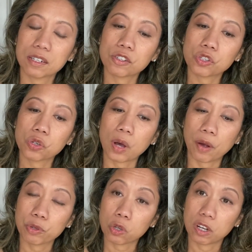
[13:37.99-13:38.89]
So I
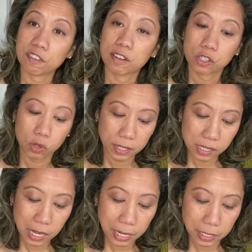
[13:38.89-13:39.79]
was off. So I
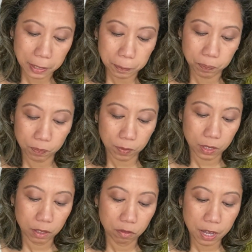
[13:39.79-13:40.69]
decided
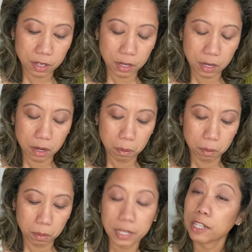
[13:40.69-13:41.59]
rather,
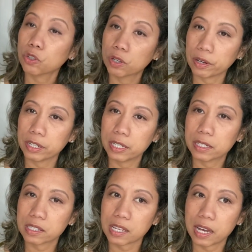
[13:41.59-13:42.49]
I did go down a
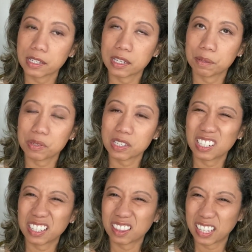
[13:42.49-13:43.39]
needle size and I'm
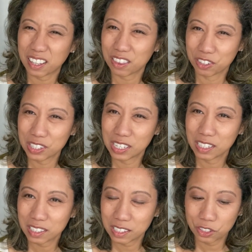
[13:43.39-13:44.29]
still at like
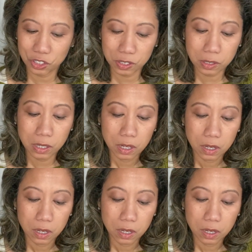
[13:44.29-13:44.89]
13 stitches.